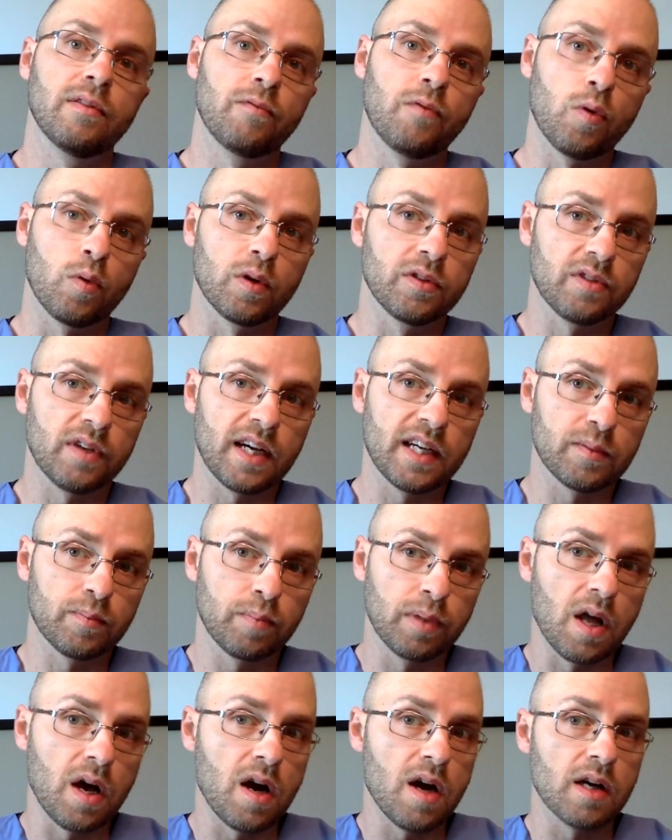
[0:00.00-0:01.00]
forward slash
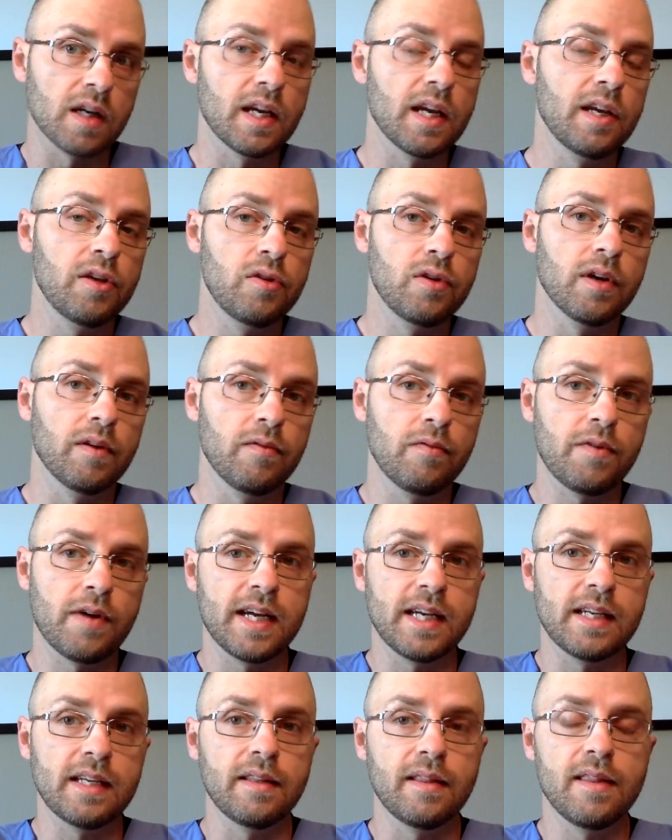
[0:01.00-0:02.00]
blog. You can
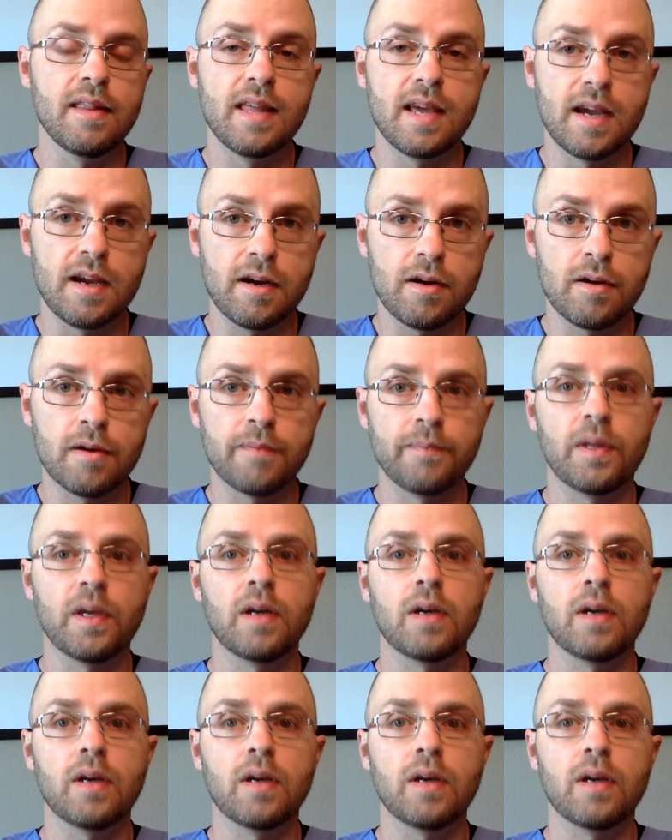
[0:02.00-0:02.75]
find it there.